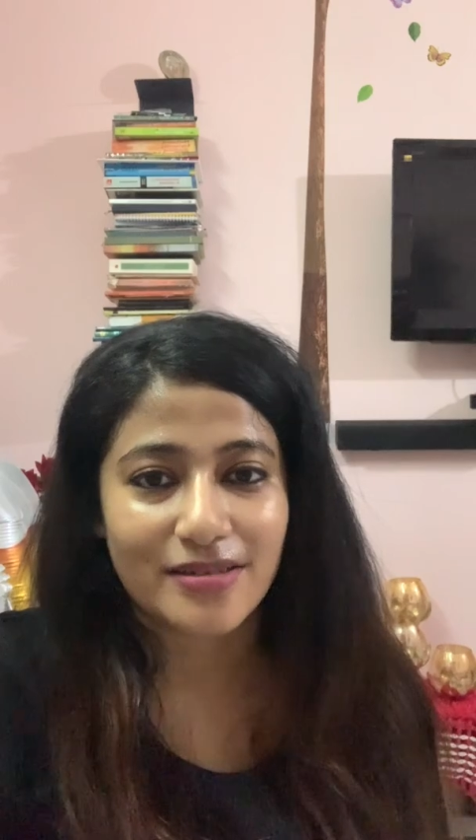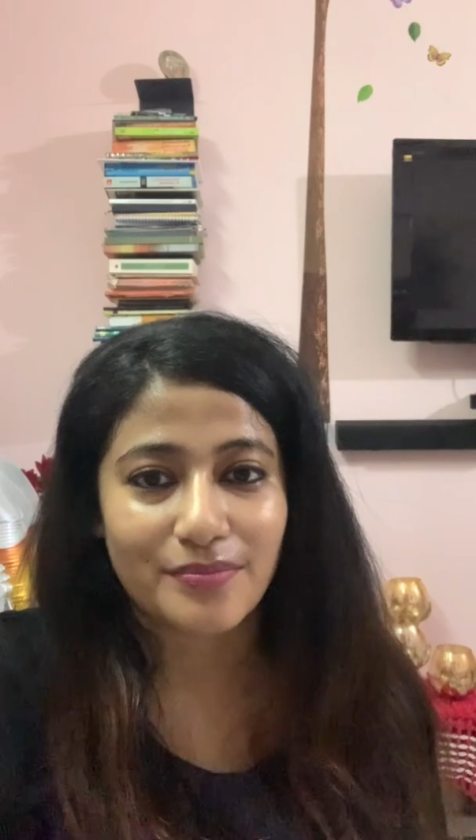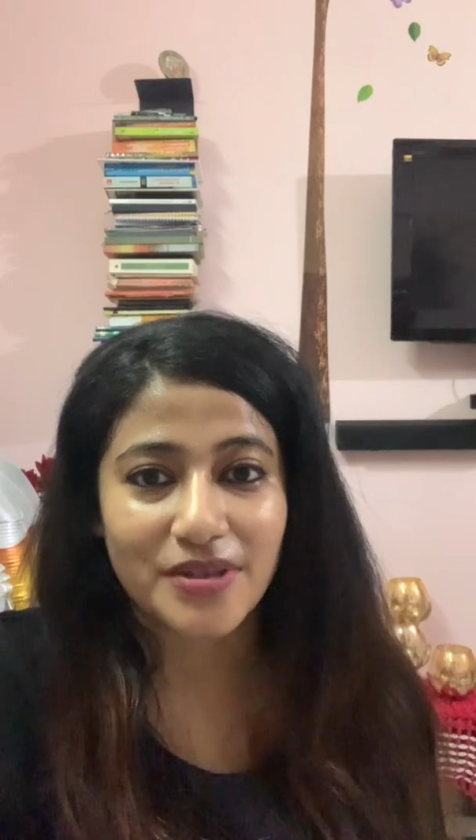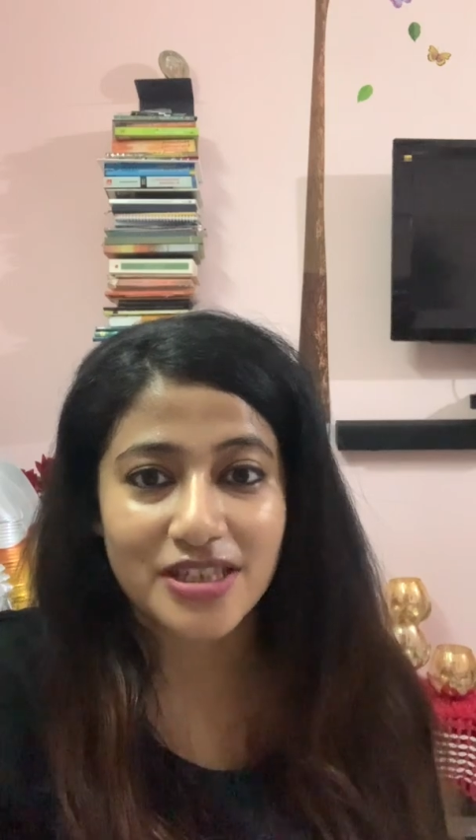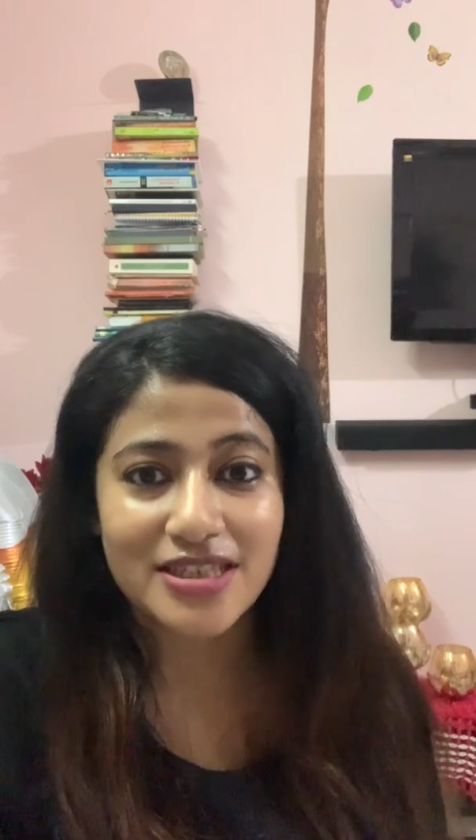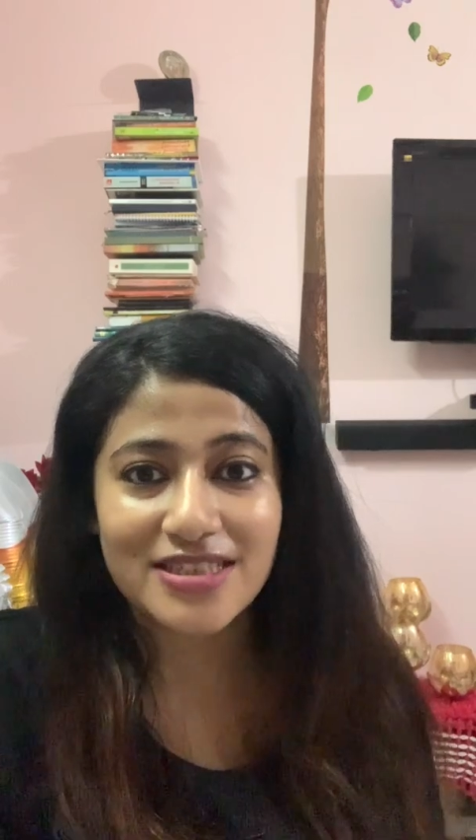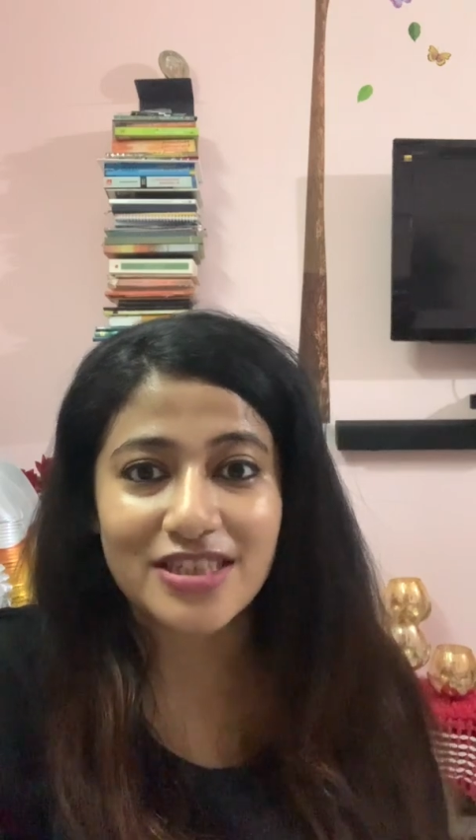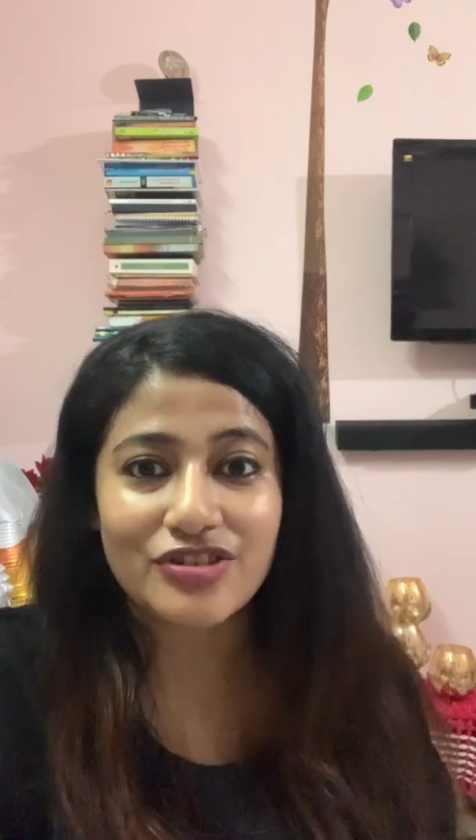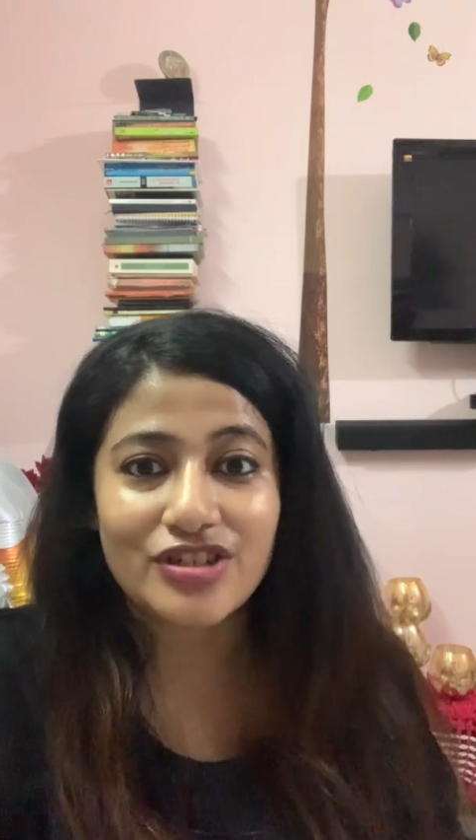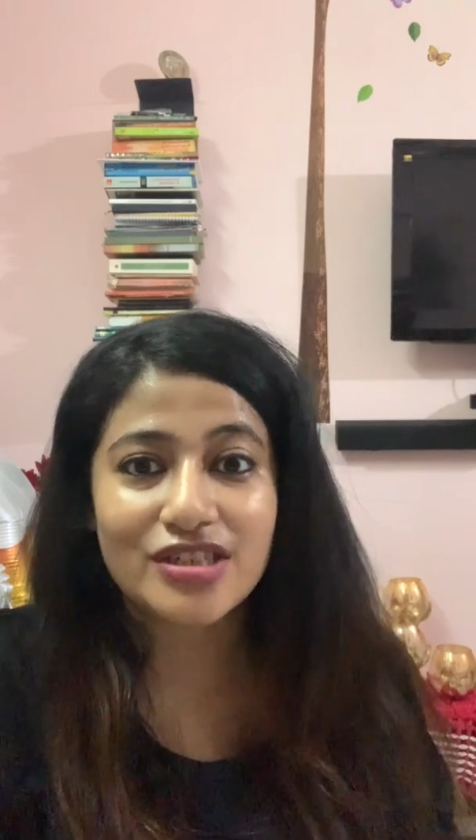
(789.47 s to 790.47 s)
Because the
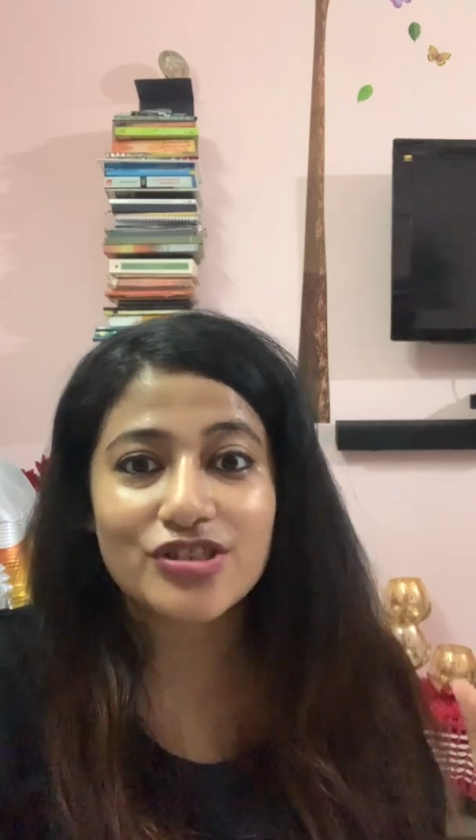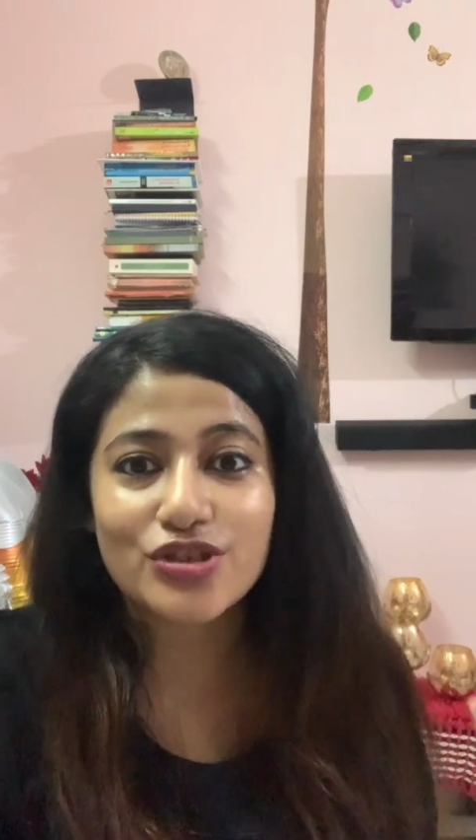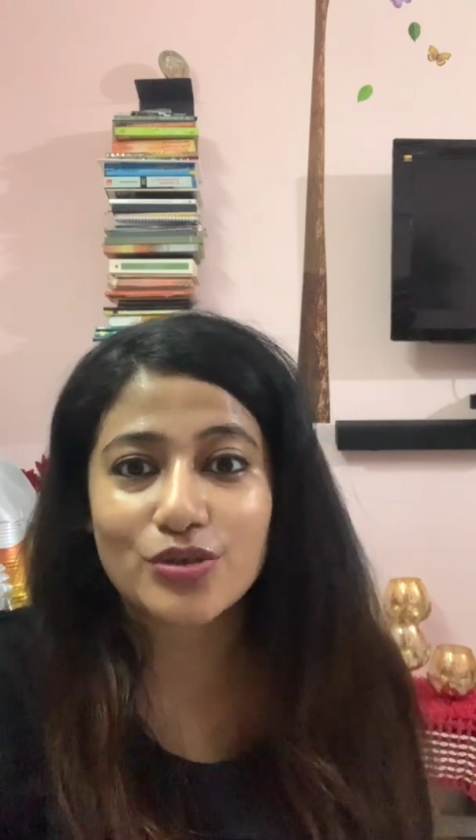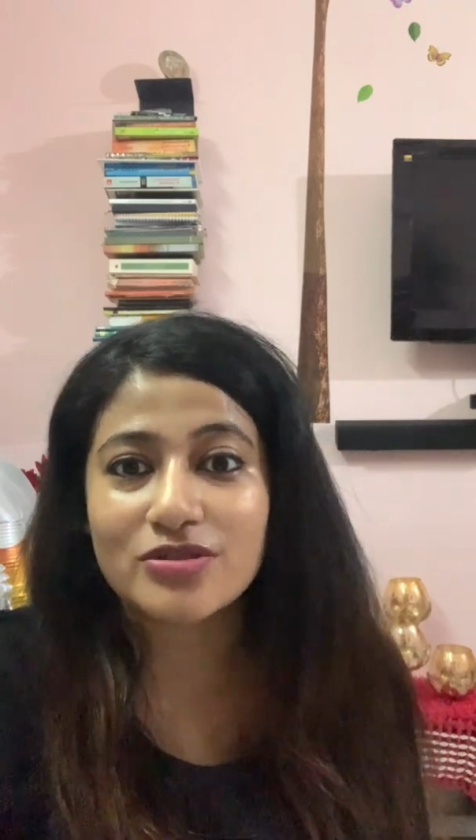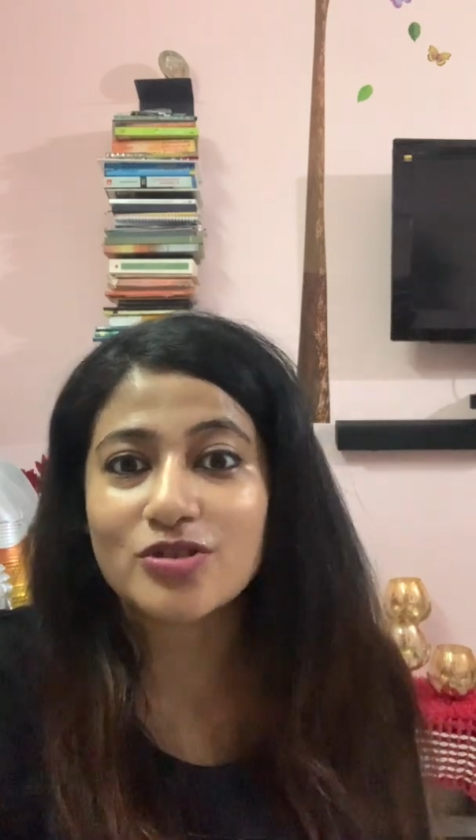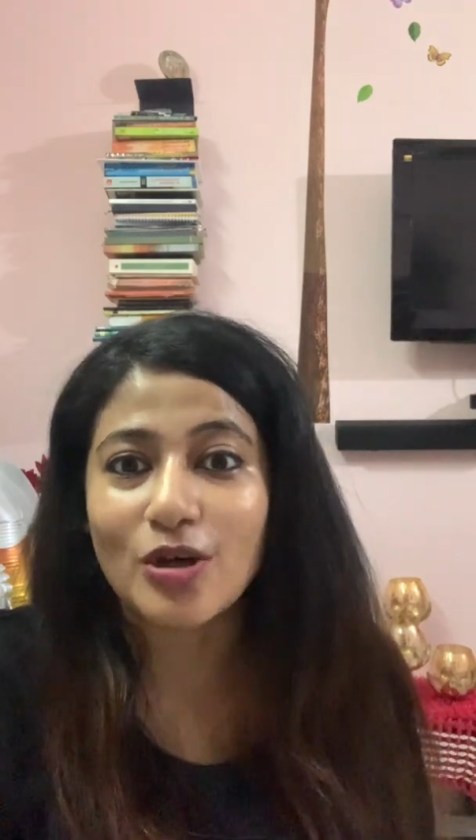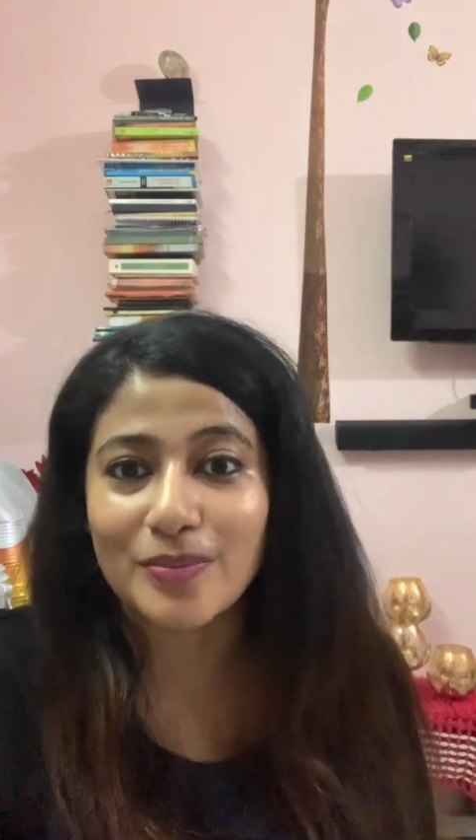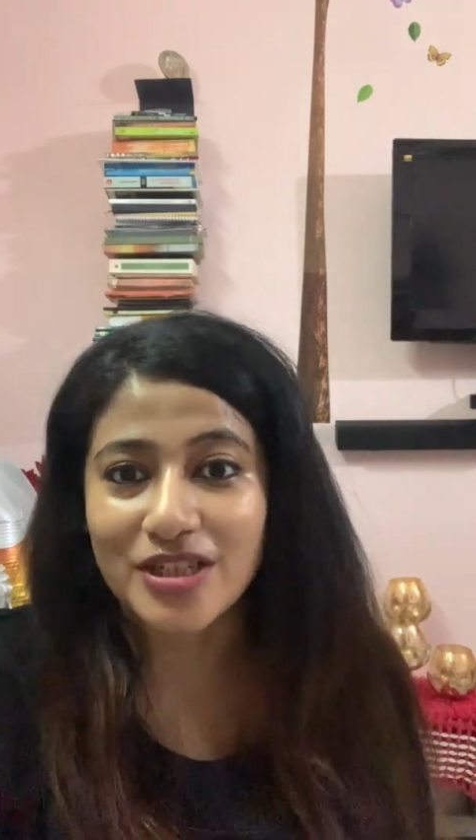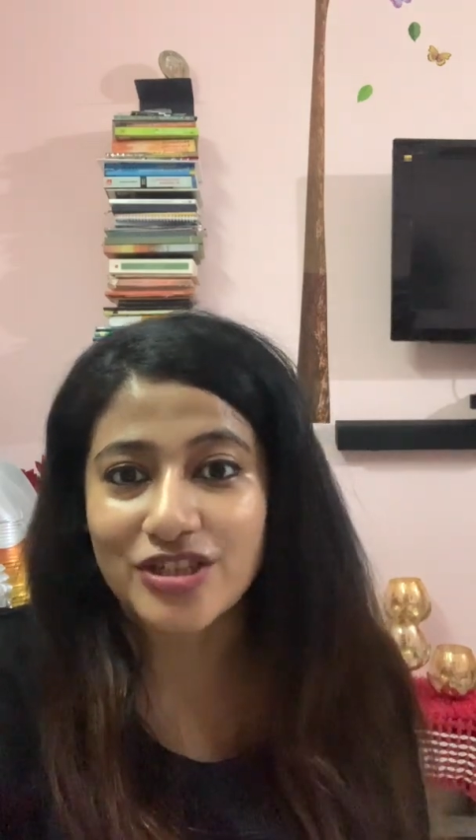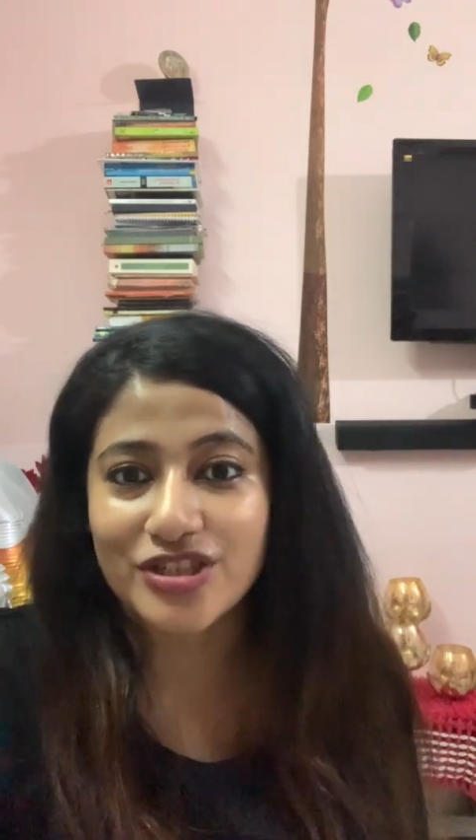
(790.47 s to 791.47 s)
trainer shows
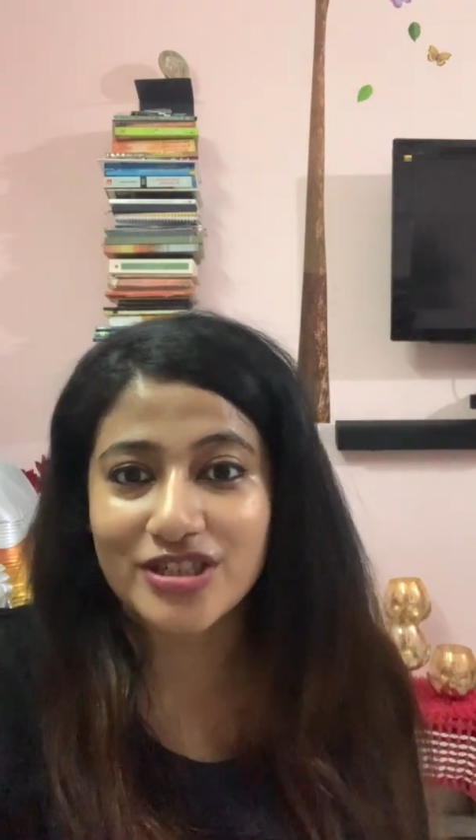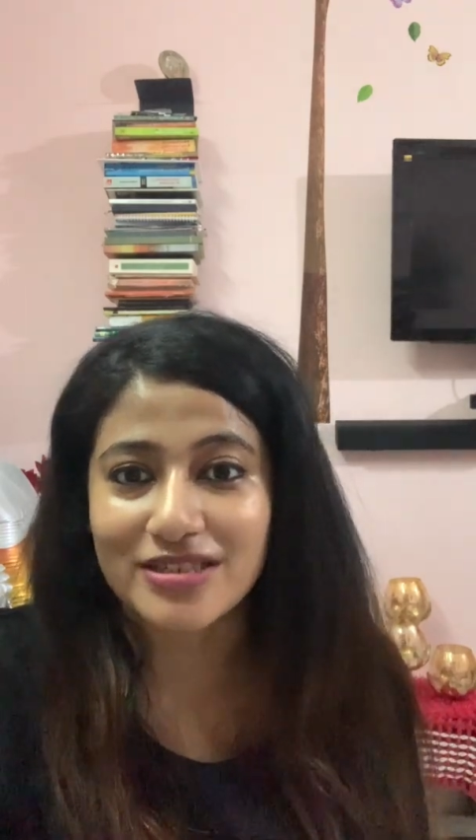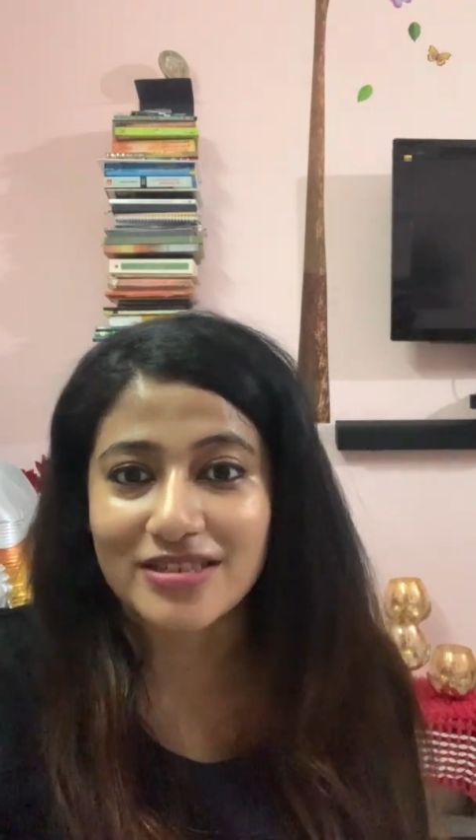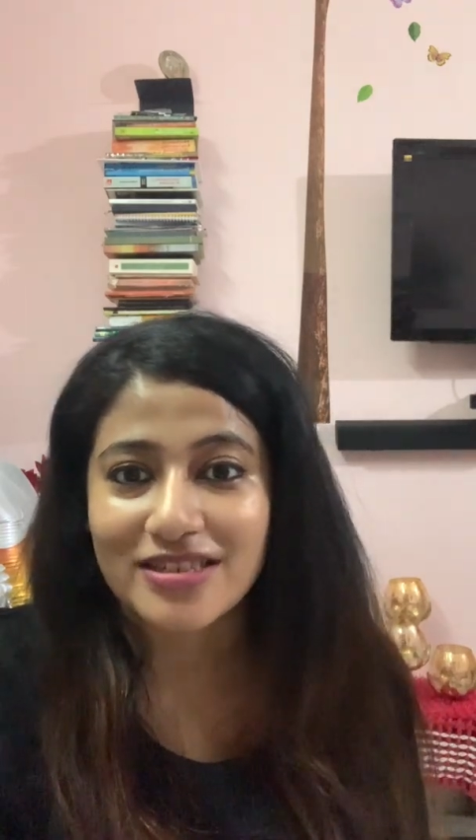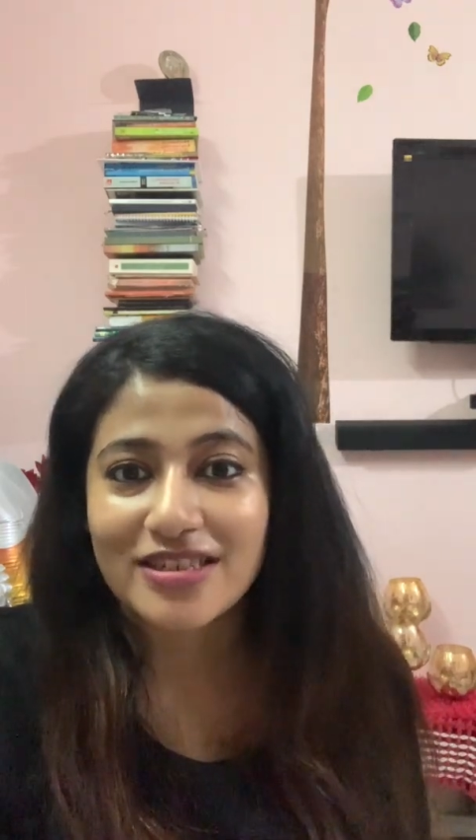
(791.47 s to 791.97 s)
domination.